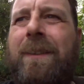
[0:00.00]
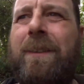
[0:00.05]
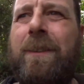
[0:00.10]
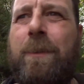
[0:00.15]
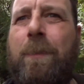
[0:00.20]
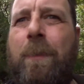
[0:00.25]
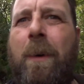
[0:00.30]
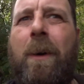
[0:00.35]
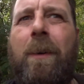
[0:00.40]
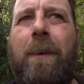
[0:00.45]

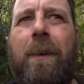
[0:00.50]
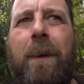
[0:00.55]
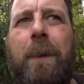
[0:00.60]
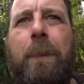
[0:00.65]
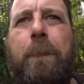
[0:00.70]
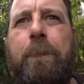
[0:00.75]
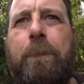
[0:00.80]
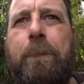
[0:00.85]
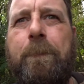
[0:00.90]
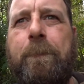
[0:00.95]
tomorrow
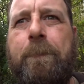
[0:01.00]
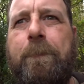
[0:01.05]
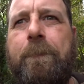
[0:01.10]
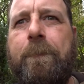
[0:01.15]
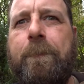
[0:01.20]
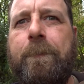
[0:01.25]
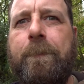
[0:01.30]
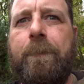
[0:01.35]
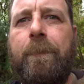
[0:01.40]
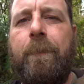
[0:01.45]

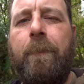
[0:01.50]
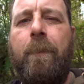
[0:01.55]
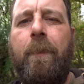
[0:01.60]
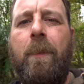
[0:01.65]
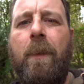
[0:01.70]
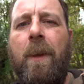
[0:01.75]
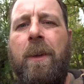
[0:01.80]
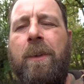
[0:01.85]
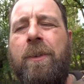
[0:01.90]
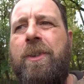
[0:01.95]

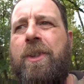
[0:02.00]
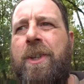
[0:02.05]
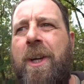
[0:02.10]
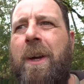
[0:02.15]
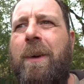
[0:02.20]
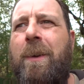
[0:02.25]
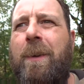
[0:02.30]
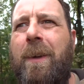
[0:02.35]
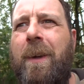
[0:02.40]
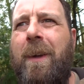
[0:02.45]
and
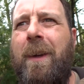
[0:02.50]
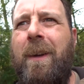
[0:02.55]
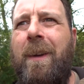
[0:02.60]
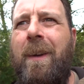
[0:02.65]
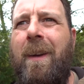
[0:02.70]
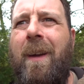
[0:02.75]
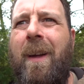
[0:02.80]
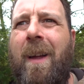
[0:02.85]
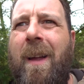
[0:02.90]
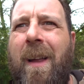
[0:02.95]
show you.
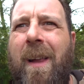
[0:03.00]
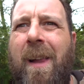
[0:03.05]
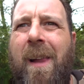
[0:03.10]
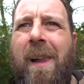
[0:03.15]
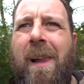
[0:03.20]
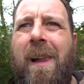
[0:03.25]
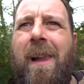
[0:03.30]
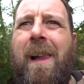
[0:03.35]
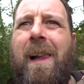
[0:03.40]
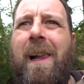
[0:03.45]

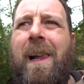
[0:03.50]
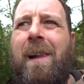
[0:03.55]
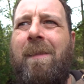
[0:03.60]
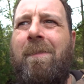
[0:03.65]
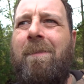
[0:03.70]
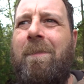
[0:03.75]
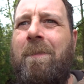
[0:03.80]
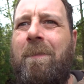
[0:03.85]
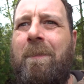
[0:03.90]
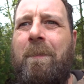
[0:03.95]
And
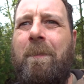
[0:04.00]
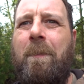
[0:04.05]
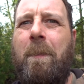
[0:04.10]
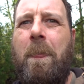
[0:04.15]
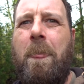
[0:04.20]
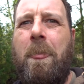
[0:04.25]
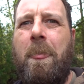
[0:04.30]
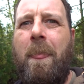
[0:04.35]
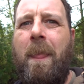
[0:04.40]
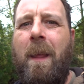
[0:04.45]

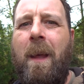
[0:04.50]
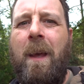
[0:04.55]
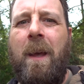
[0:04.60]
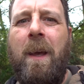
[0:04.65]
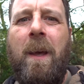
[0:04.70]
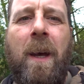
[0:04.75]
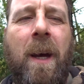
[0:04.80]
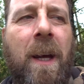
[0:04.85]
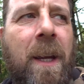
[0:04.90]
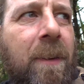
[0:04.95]

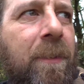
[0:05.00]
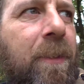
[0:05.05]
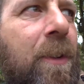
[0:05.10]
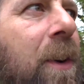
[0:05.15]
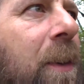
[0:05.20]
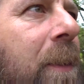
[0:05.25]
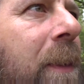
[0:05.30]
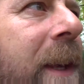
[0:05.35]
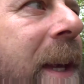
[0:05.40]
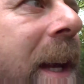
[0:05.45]
I've
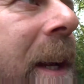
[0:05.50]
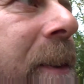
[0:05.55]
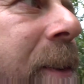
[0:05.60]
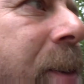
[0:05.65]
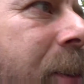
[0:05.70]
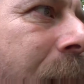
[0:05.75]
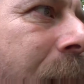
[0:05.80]
got my guest